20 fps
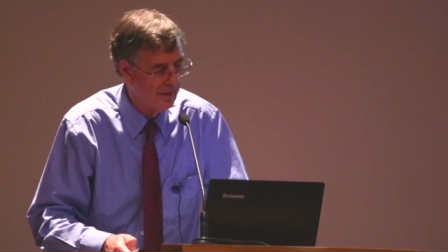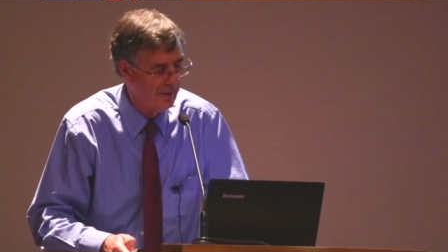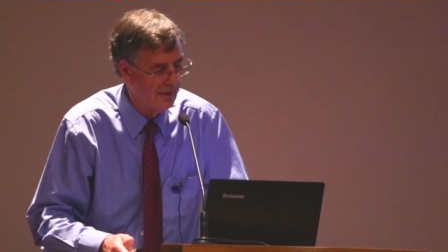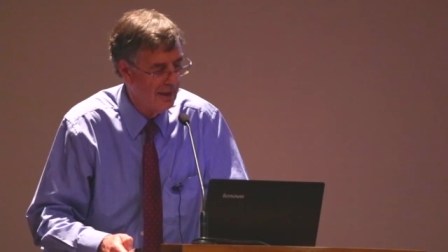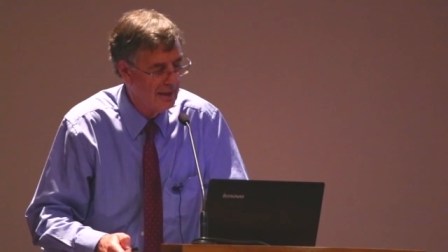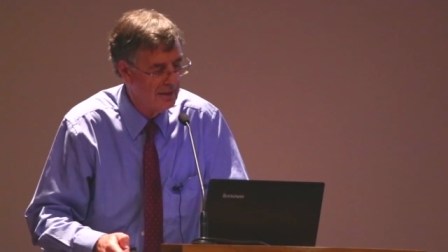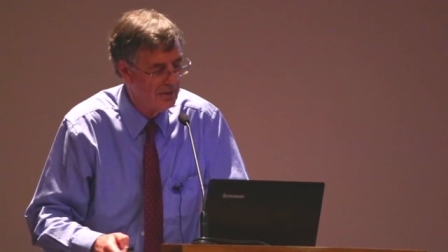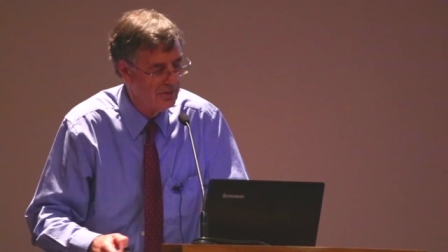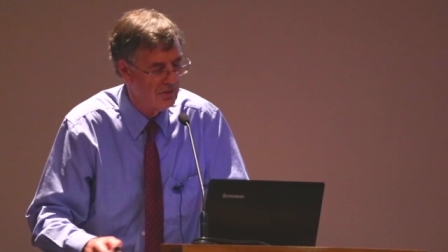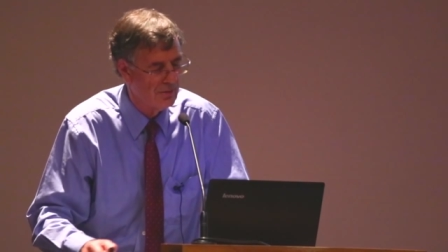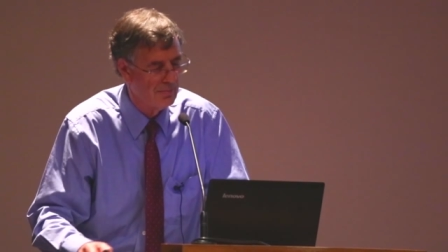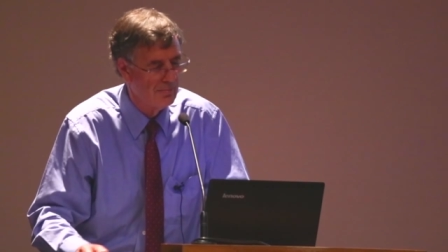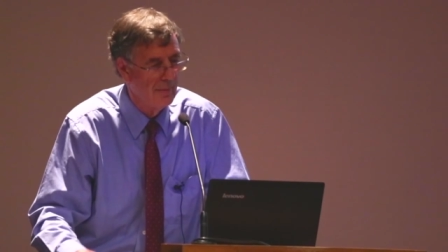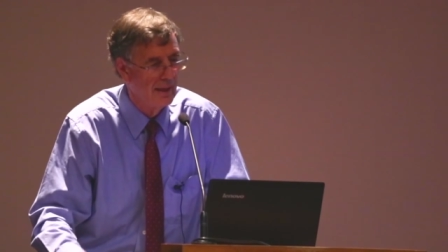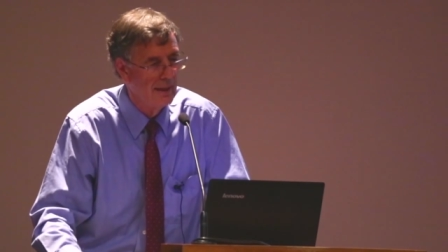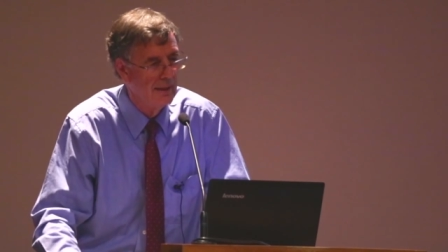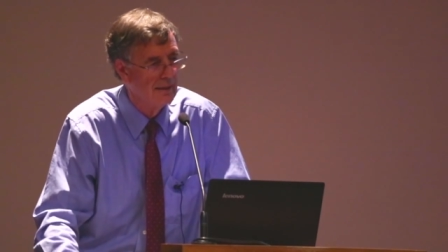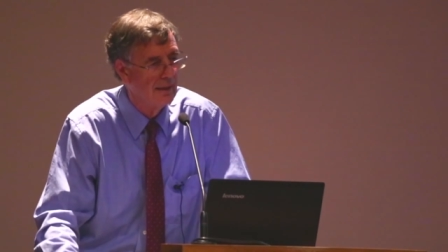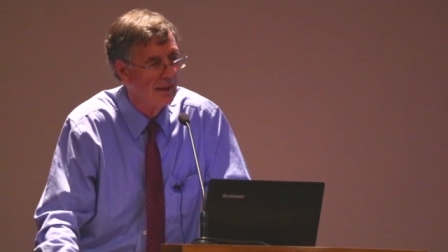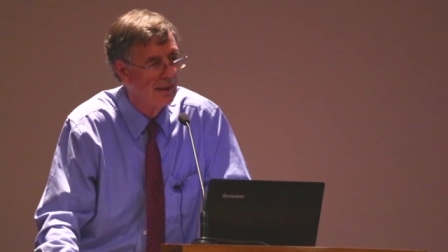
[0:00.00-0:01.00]
That has
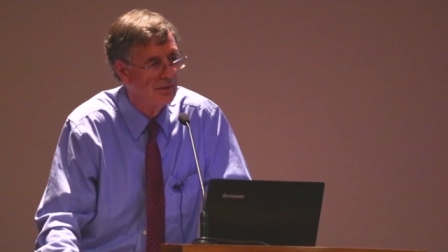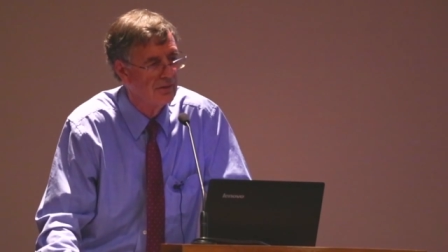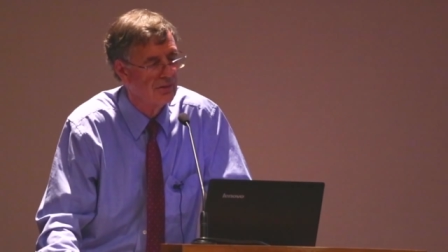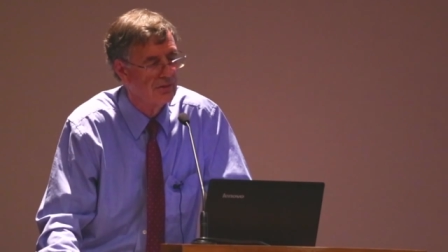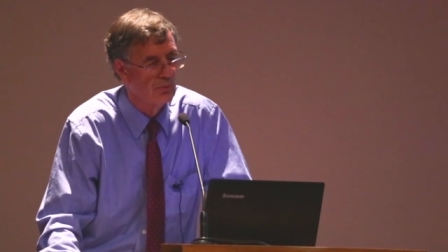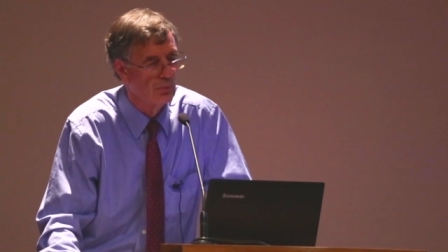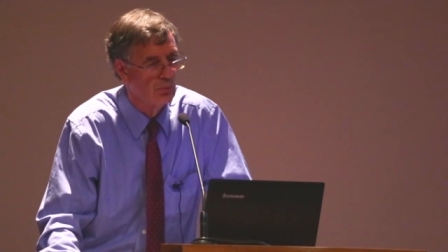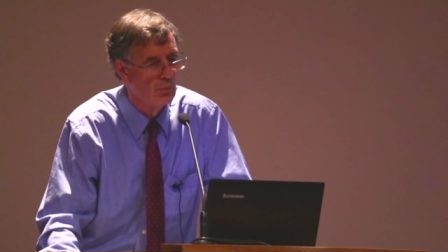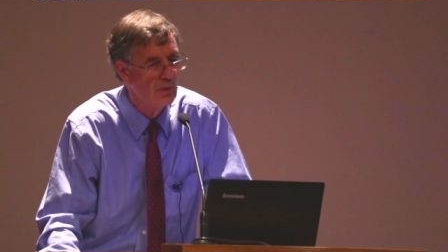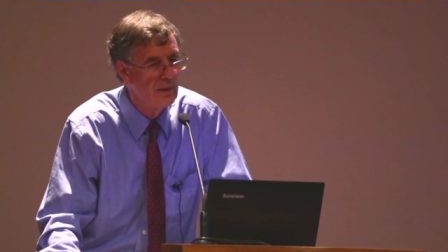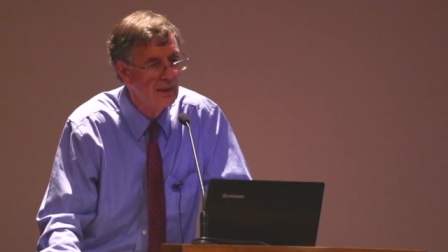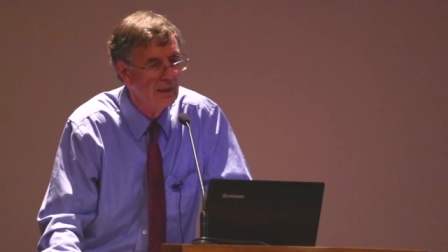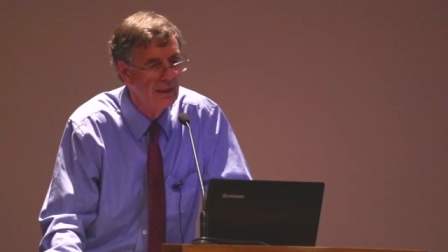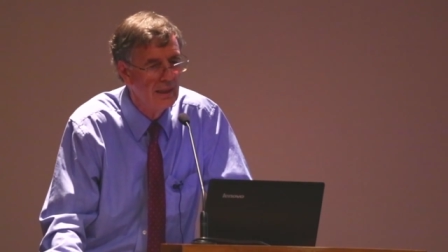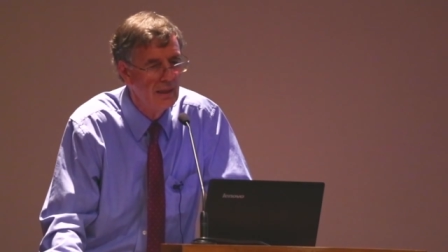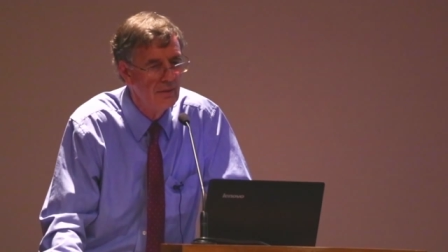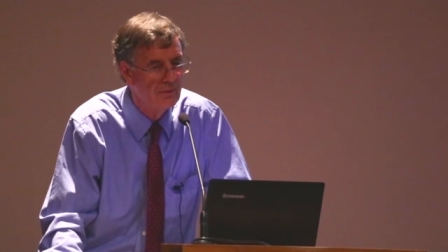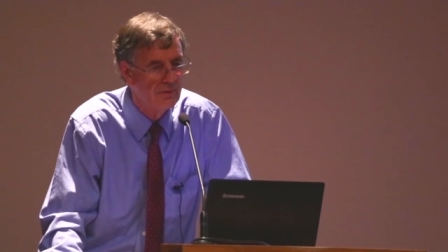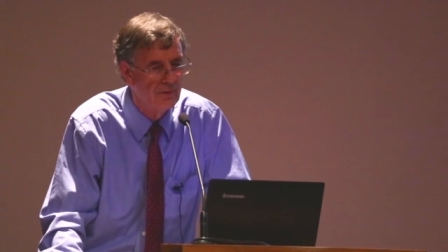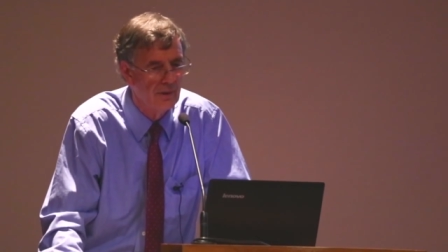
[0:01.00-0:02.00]
made us
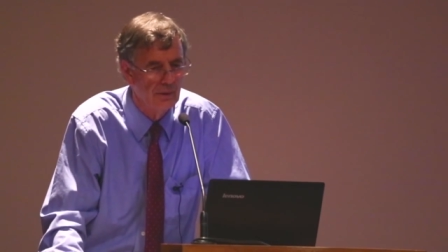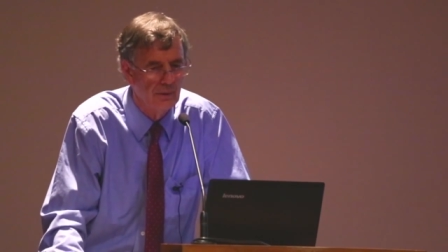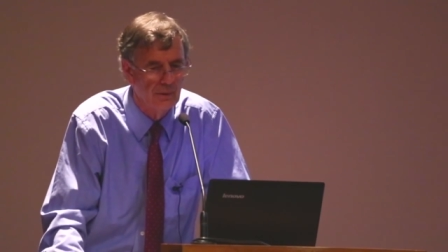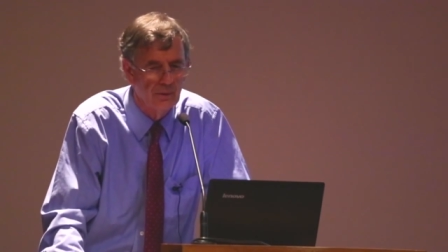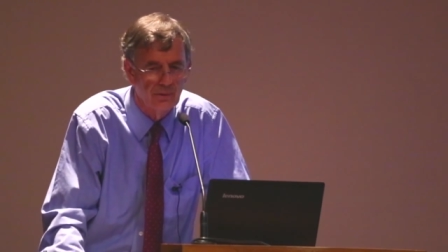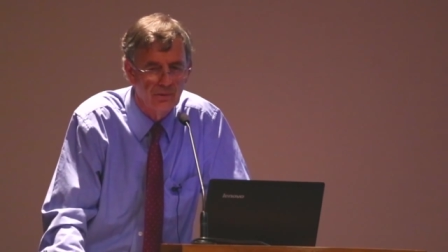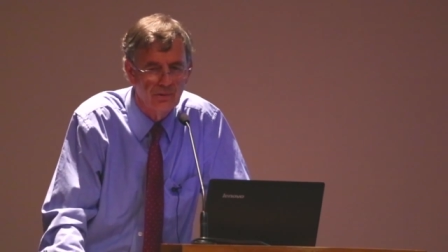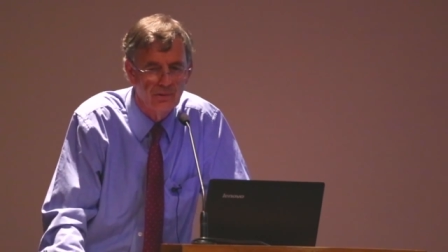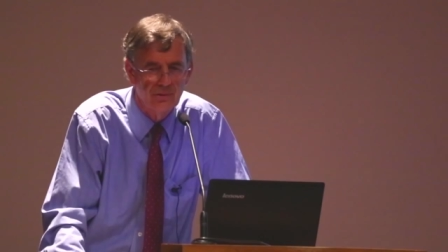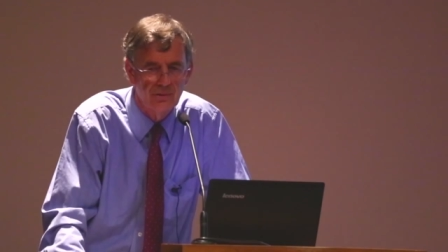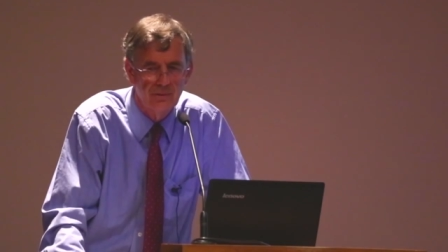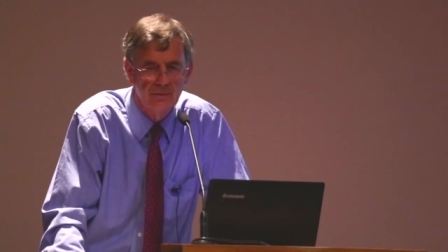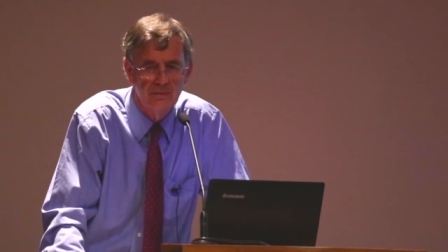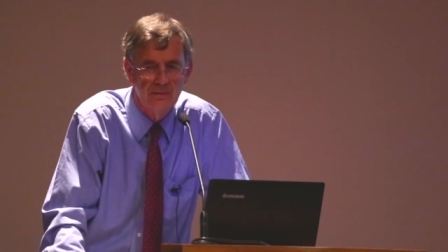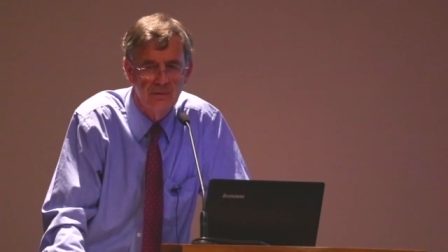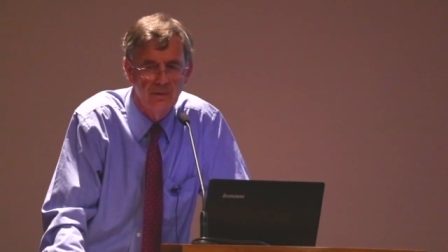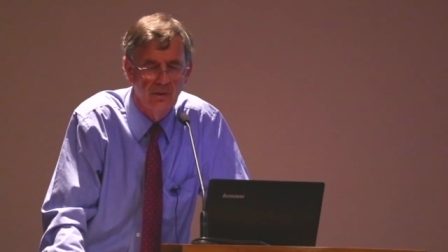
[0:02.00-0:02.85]
really focus